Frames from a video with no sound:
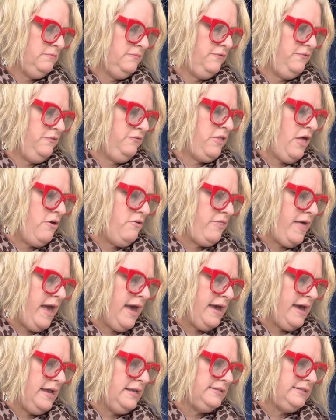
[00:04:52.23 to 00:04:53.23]
flow
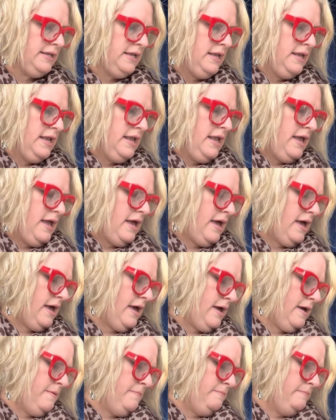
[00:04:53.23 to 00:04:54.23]
that.
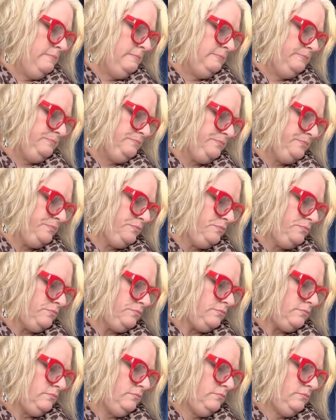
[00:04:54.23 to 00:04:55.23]

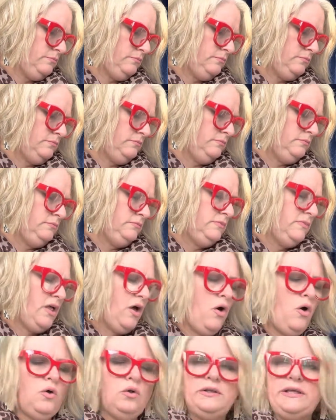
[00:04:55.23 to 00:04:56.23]
The
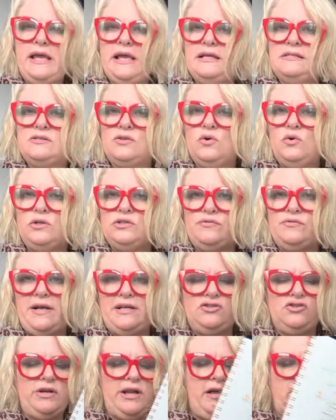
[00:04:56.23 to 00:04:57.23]
holdings, the court's
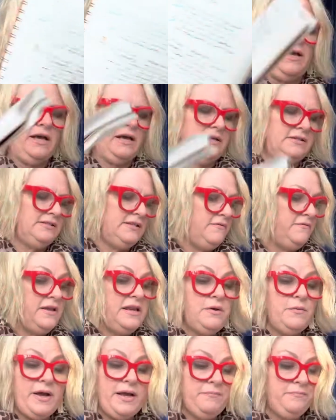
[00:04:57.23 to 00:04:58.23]
rationale, all that kind of stuff.
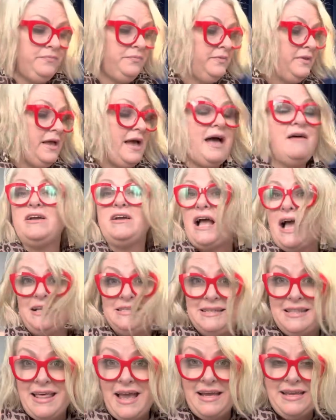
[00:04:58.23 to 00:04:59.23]
Anyway, I haven't
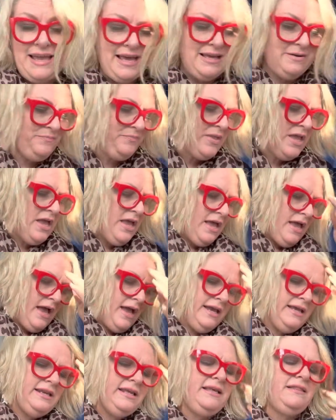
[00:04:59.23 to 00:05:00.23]
gotten to that yet.
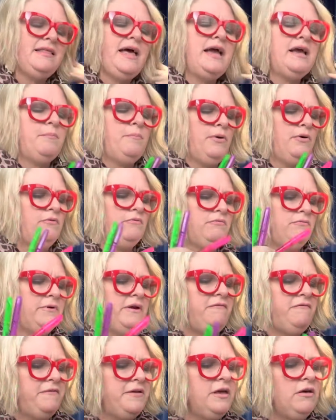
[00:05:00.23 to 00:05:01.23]
any like
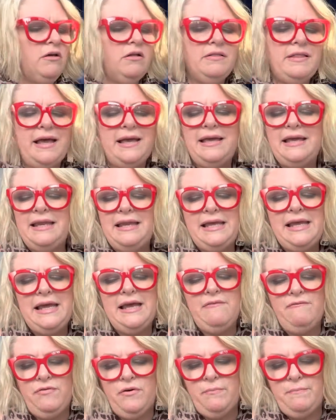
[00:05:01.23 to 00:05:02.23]
peripheral, like any
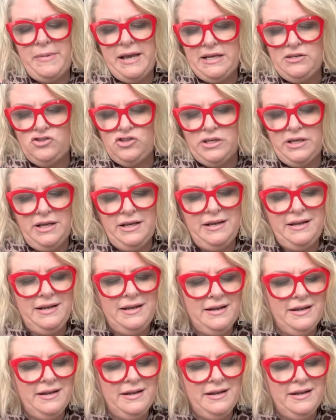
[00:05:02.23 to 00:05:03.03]
information,